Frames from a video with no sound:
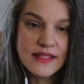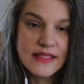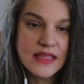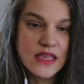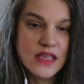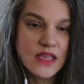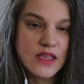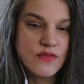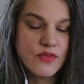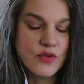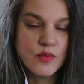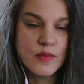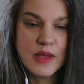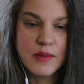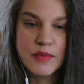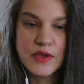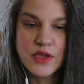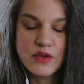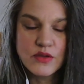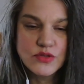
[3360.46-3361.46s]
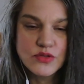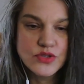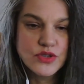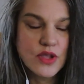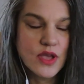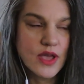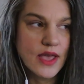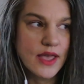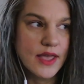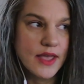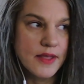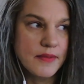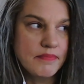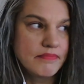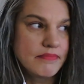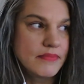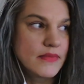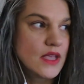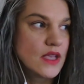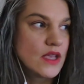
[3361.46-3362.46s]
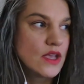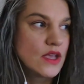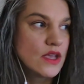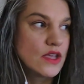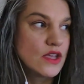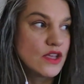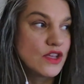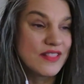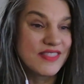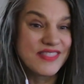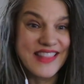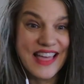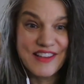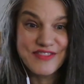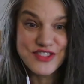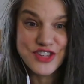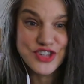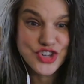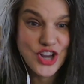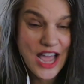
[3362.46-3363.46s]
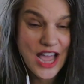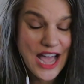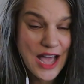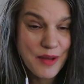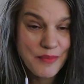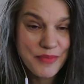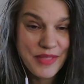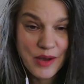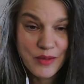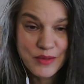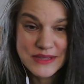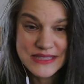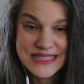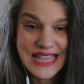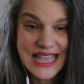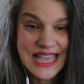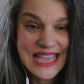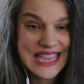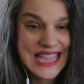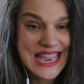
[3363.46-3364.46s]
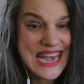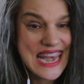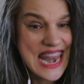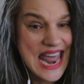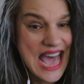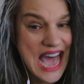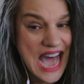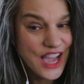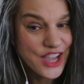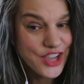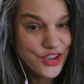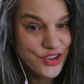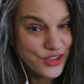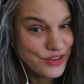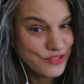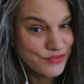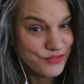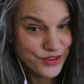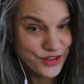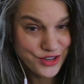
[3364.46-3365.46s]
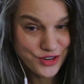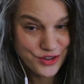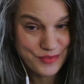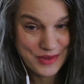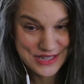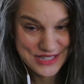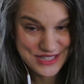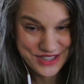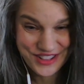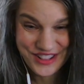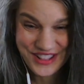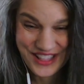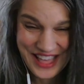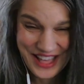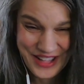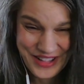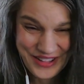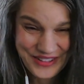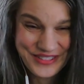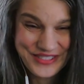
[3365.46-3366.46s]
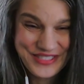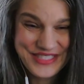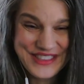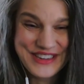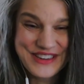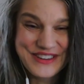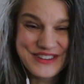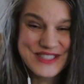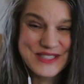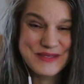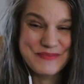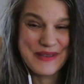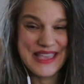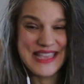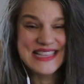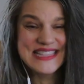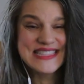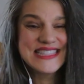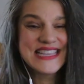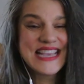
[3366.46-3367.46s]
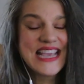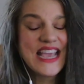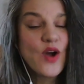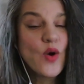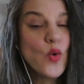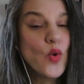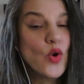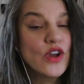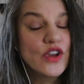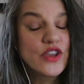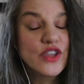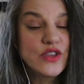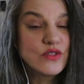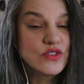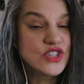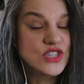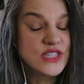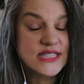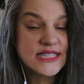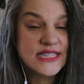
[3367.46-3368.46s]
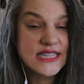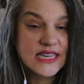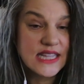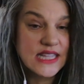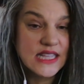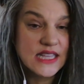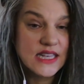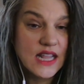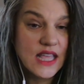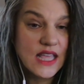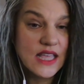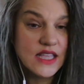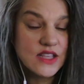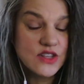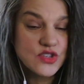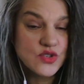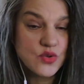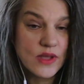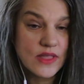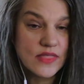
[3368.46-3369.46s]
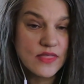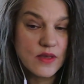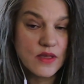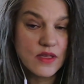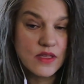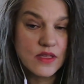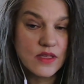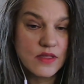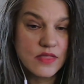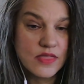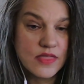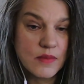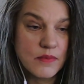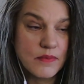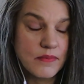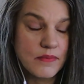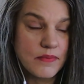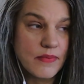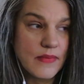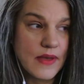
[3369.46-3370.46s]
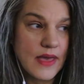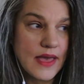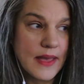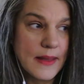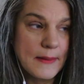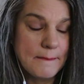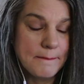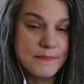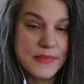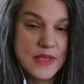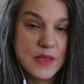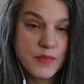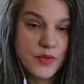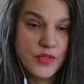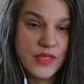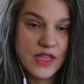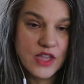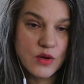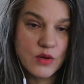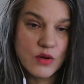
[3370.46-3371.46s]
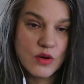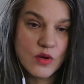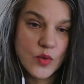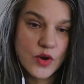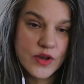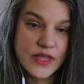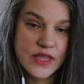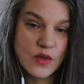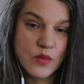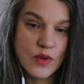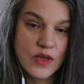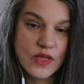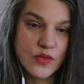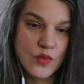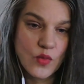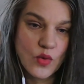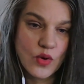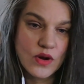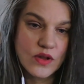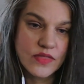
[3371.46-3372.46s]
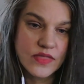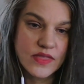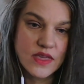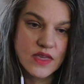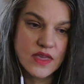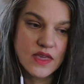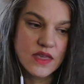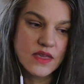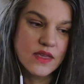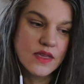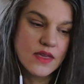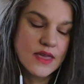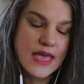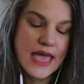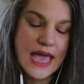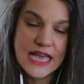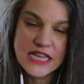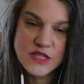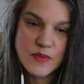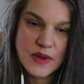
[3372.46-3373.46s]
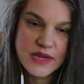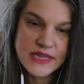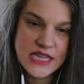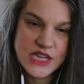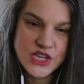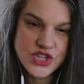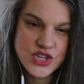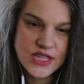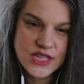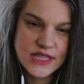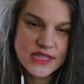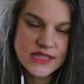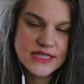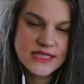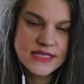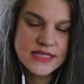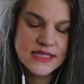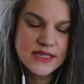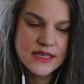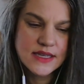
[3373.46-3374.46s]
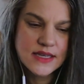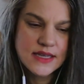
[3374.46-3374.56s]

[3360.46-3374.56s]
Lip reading: leave, or maybe you left a job that was like not good for your mental health and your space, or you just didn't enjoy the people that you were working with or the expectations.